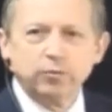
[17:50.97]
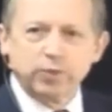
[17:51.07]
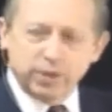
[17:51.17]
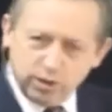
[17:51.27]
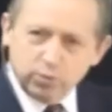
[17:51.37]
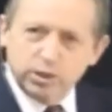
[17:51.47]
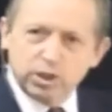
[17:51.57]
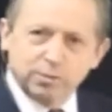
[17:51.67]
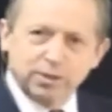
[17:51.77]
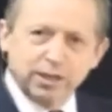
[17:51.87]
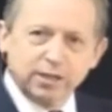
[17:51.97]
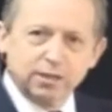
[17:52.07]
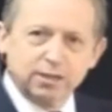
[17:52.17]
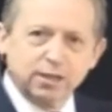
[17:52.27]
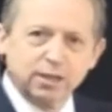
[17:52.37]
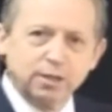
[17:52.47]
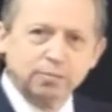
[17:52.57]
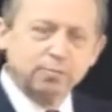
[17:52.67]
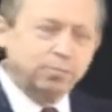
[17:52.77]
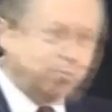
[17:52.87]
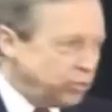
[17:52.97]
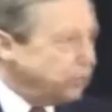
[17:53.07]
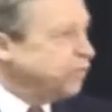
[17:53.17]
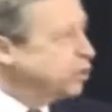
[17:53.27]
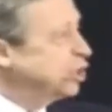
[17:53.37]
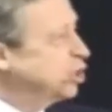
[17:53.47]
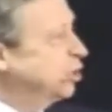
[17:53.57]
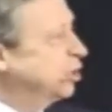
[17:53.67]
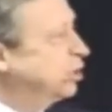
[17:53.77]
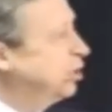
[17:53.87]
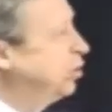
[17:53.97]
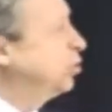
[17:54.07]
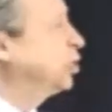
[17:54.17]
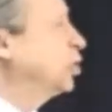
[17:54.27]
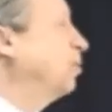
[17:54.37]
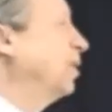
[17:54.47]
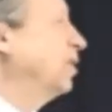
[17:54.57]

within a reasonable length of time per physician to use this